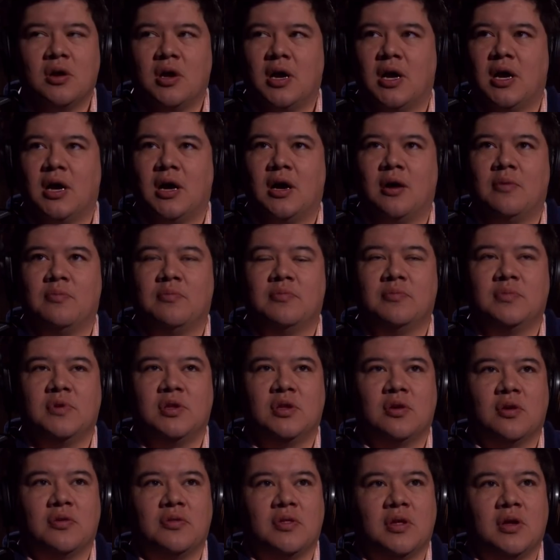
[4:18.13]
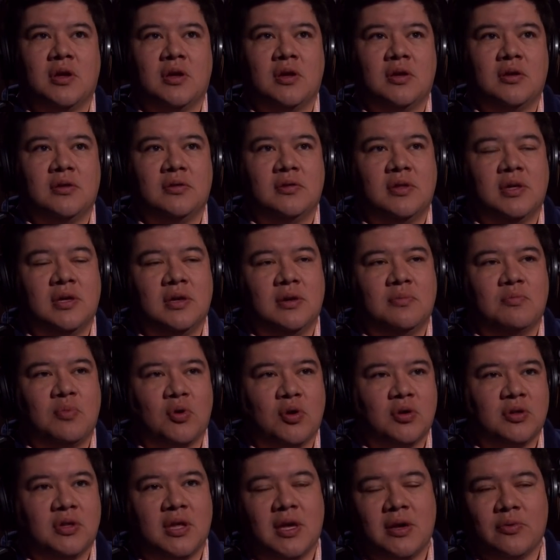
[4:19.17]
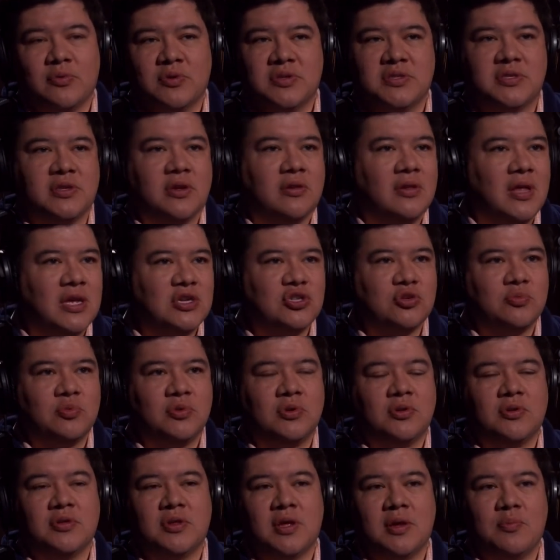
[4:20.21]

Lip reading: you know, the birth date was illegible.